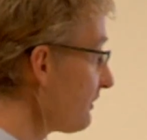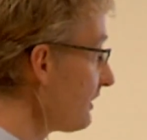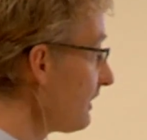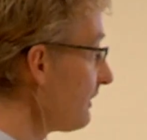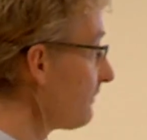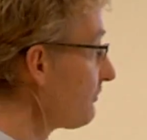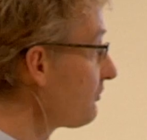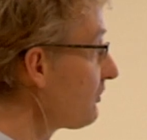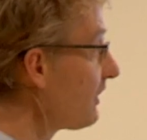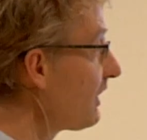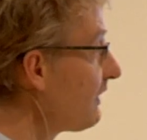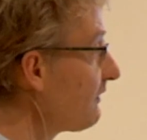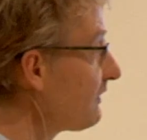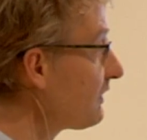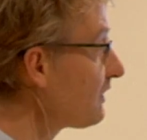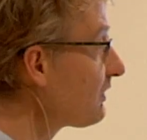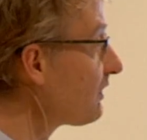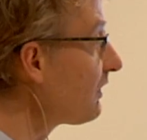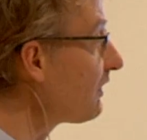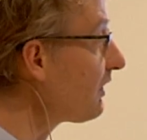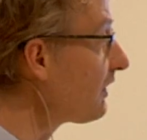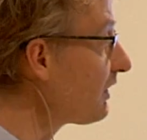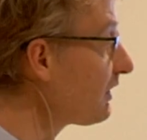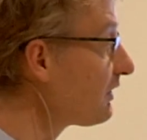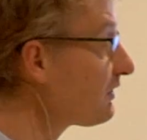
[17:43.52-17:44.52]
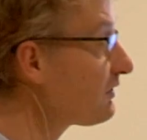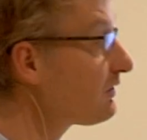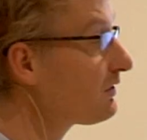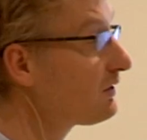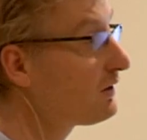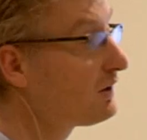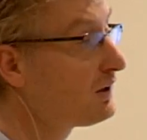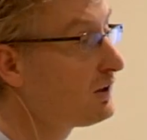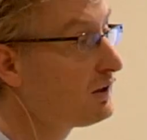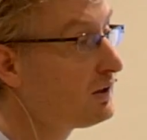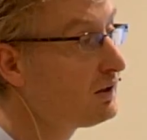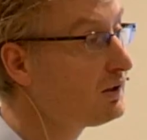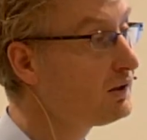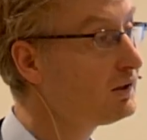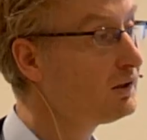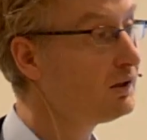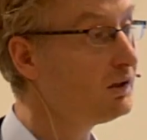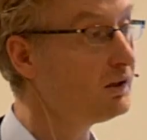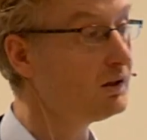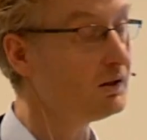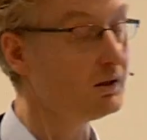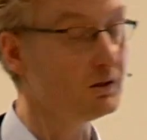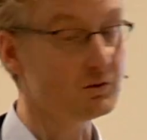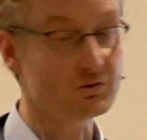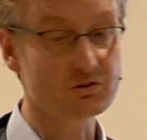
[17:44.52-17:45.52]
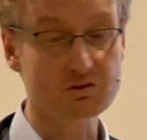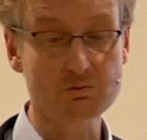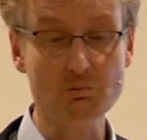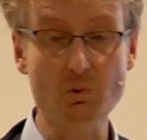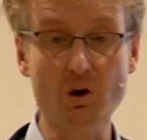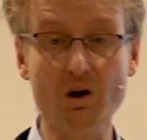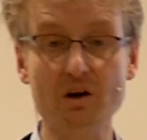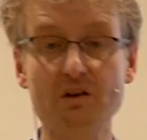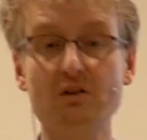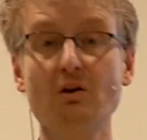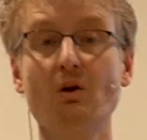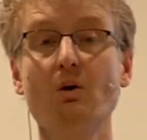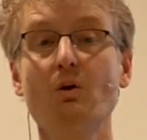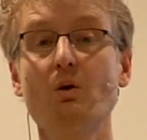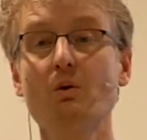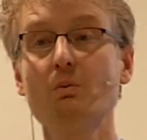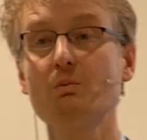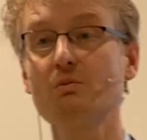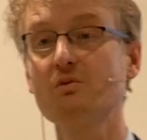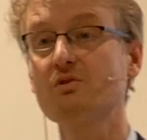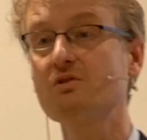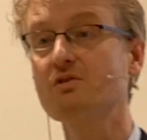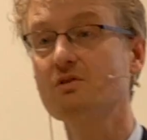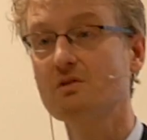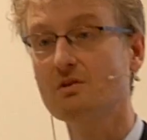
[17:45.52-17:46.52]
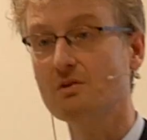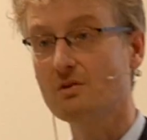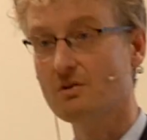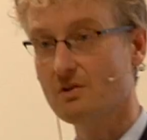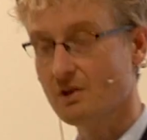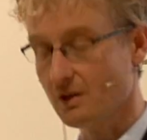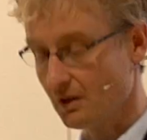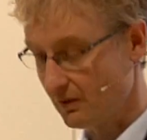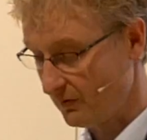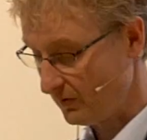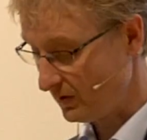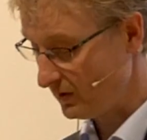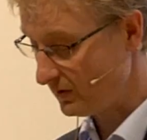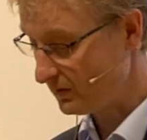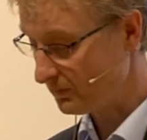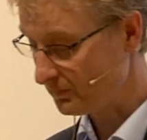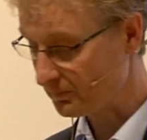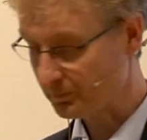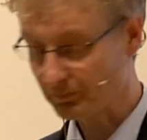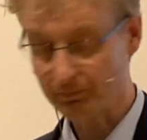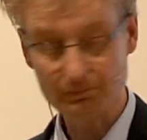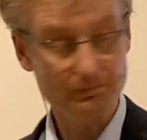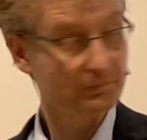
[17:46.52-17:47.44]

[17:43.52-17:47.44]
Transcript: self-driving cars, smart homes, you think of it.